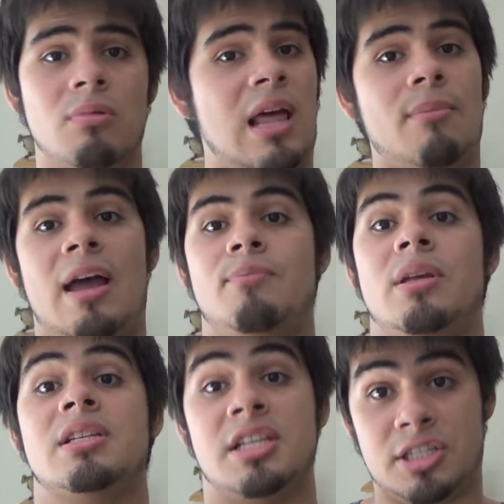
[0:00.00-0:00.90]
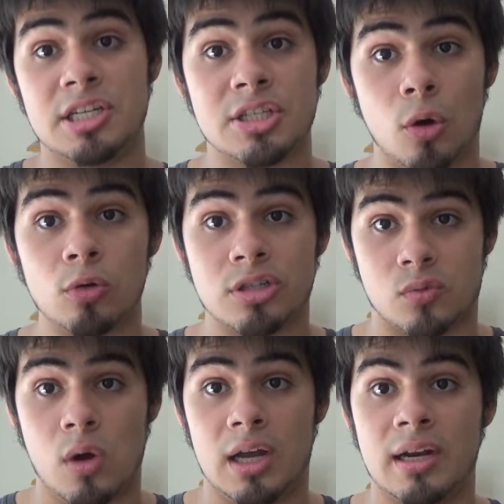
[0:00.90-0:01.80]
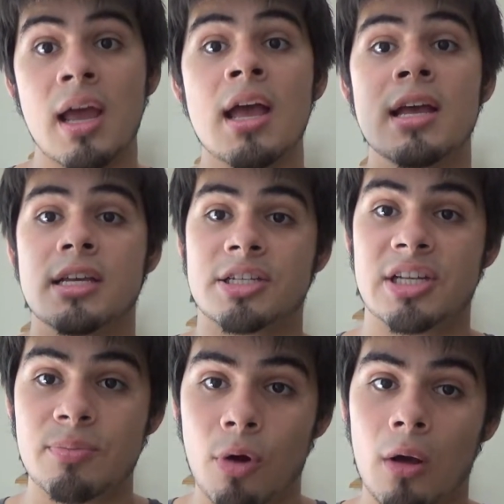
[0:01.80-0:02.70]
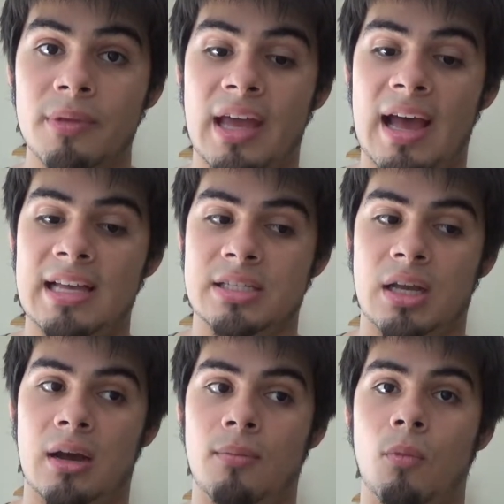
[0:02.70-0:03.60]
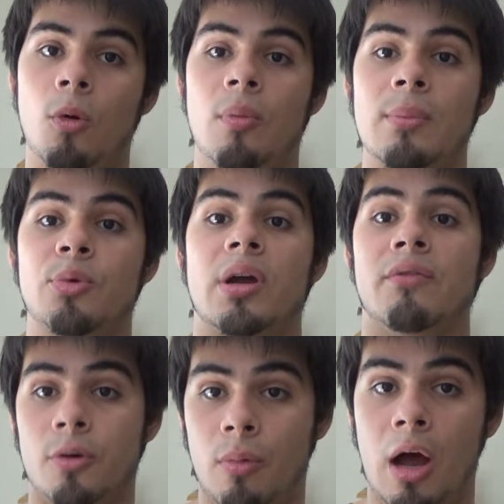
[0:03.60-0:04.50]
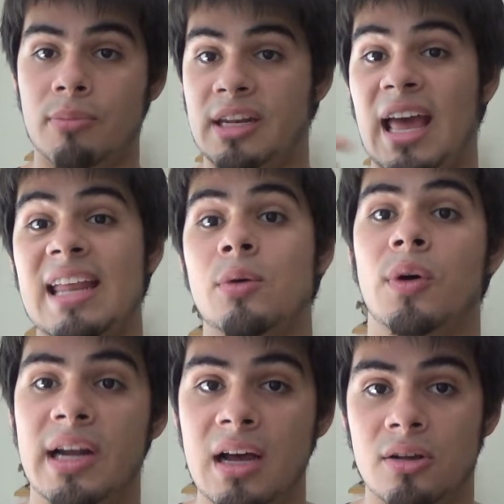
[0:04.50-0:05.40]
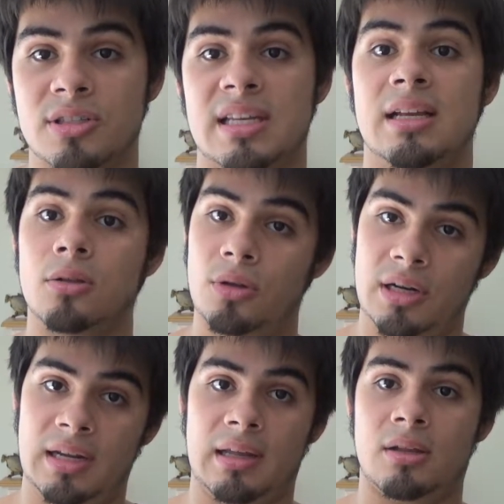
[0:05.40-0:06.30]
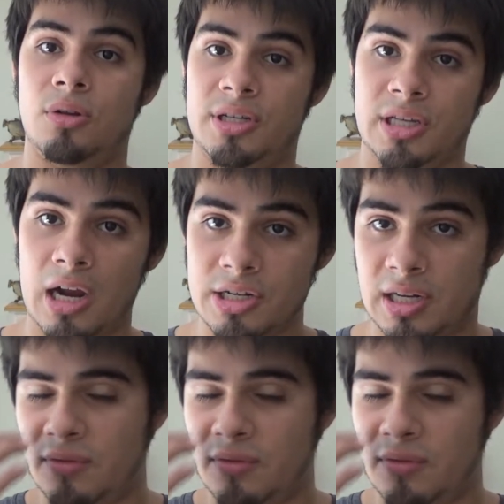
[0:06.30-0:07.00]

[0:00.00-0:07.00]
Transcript: That might be since she's the oldest one. She probably has uh, more memory of their mom than anyone else, including including Sanji.